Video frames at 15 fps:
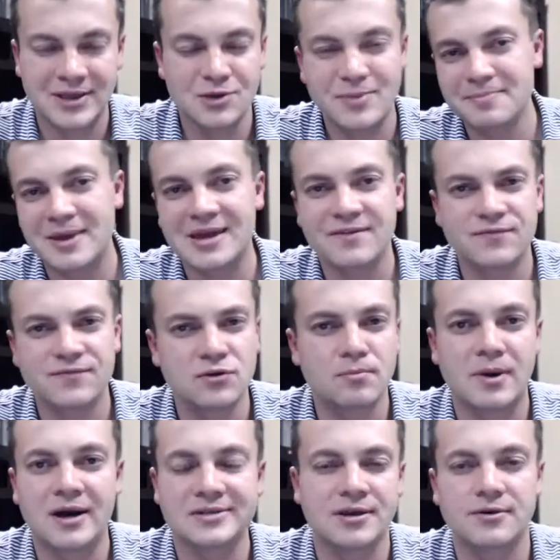You might make a few
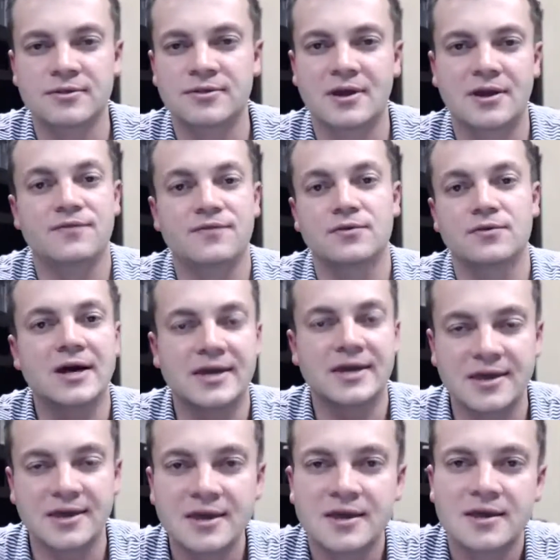bucks here and there if you're
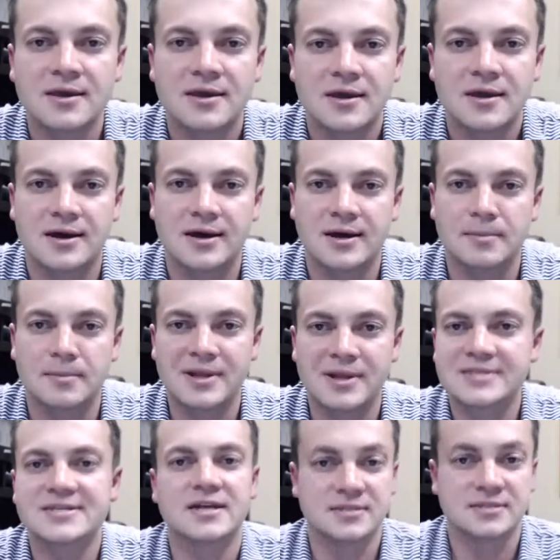lucky, but
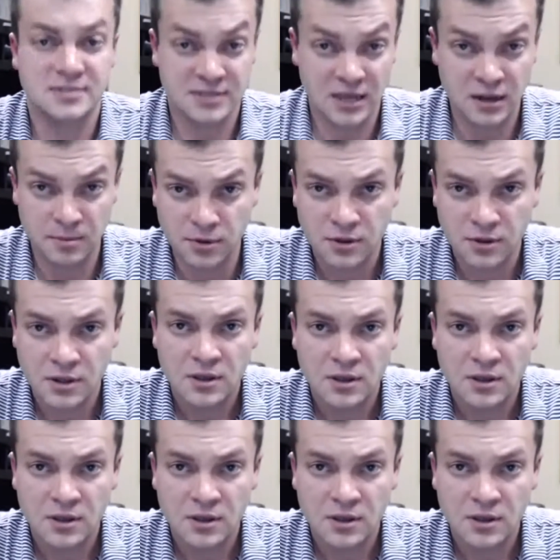it's not sustainable.